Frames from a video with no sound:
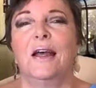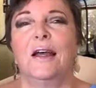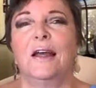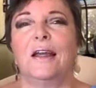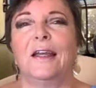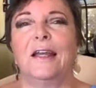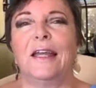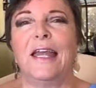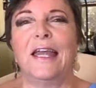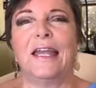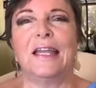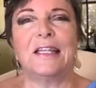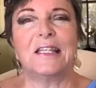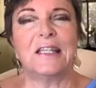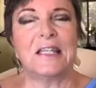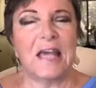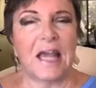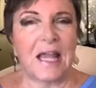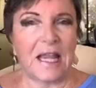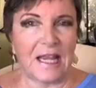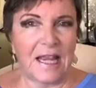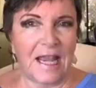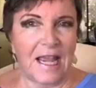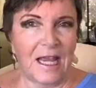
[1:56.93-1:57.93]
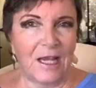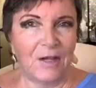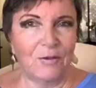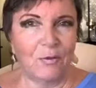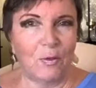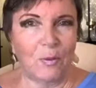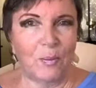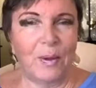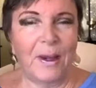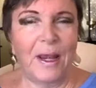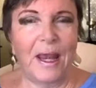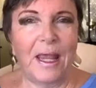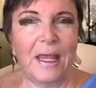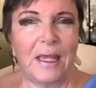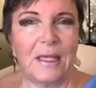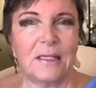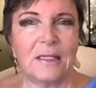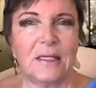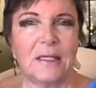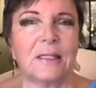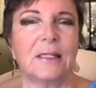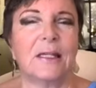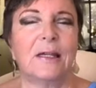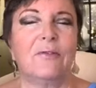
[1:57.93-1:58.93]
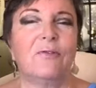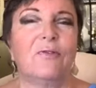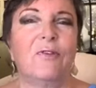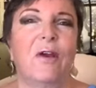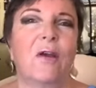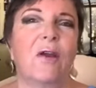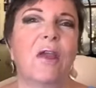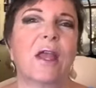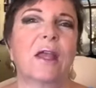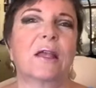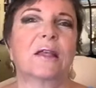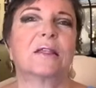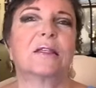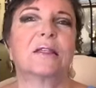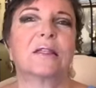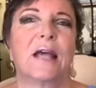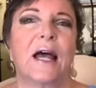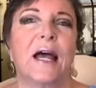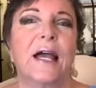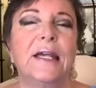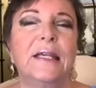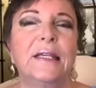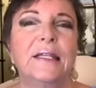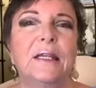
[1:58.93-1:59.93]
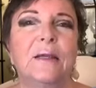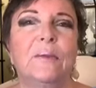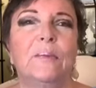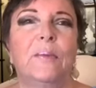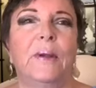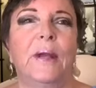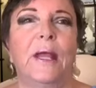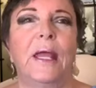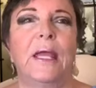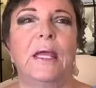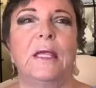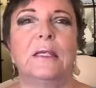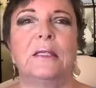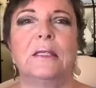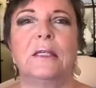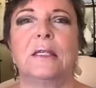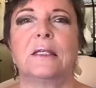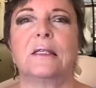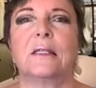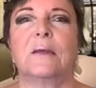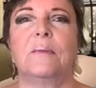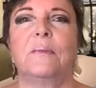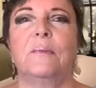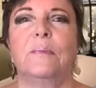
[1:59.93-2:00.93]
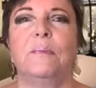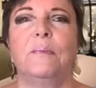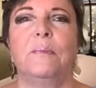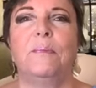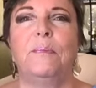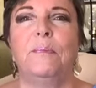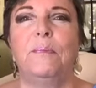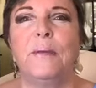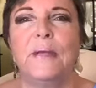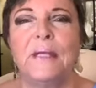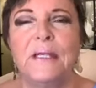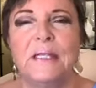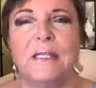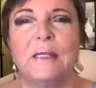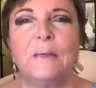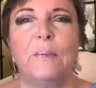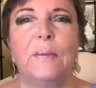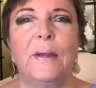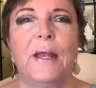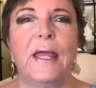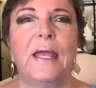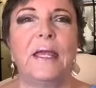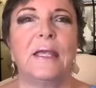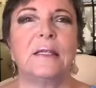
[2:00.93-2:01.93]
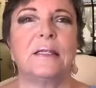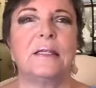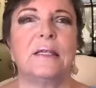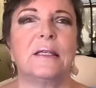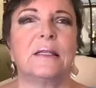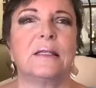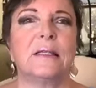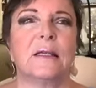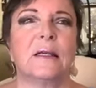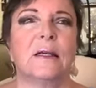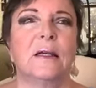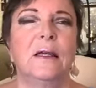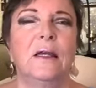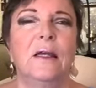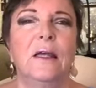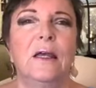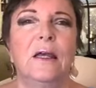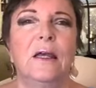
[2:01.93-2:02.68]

Uh, it's that kind of a place. It's a very exciting place. It's a busy place. It's a